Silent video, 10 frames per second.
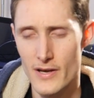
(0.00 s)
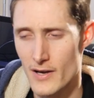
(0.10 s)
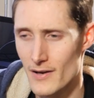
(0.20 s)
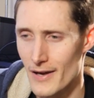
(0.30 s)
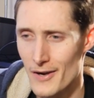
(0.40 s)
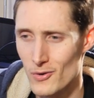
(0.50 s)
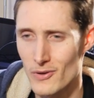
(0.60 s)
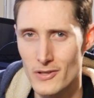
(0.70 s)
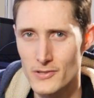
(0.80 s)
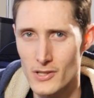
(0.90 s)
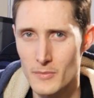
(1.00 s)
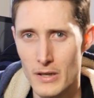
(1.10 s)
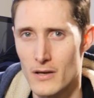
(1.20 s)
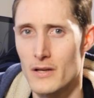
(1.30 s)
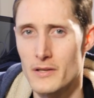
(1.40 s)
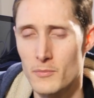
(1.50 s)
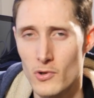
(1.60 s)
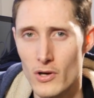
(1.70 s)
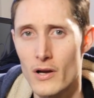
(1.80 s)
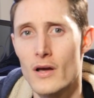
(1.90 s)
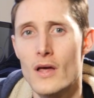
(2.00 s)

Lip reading: I don't want to talk about it anymore.